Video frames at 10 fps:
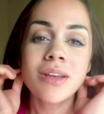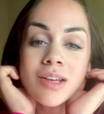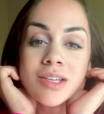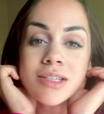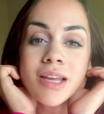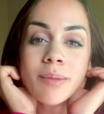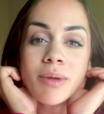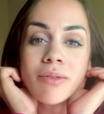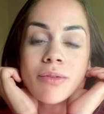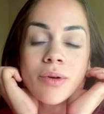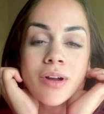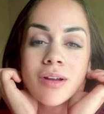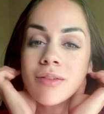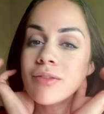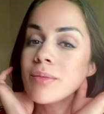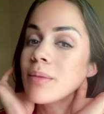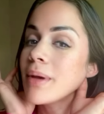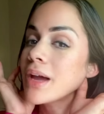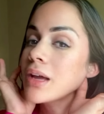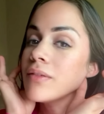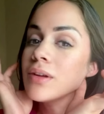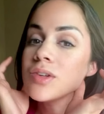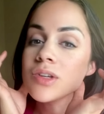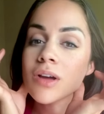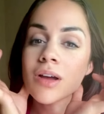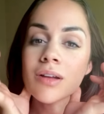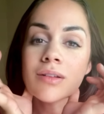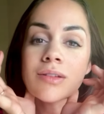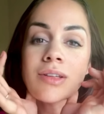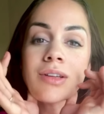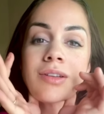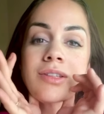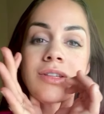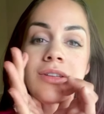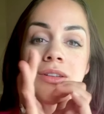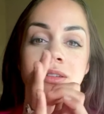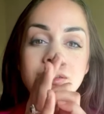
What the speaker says: And just like before, from the back of your jaw to your chin.